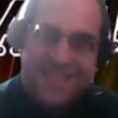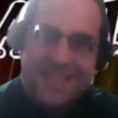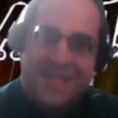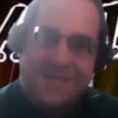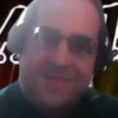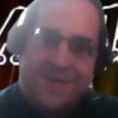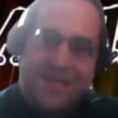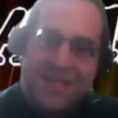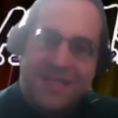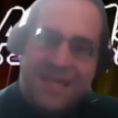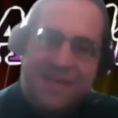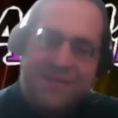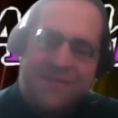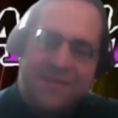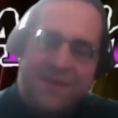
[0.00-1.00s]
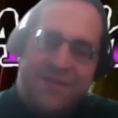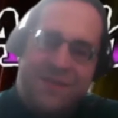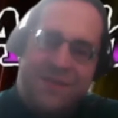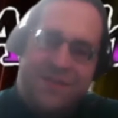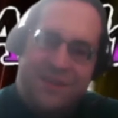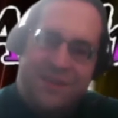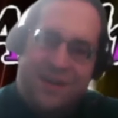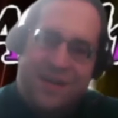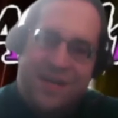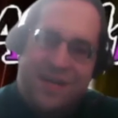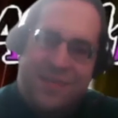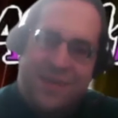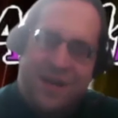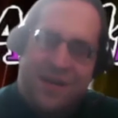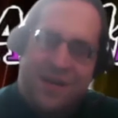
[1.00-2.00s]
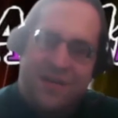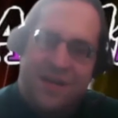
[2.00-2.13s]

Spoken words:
But then we were talking about,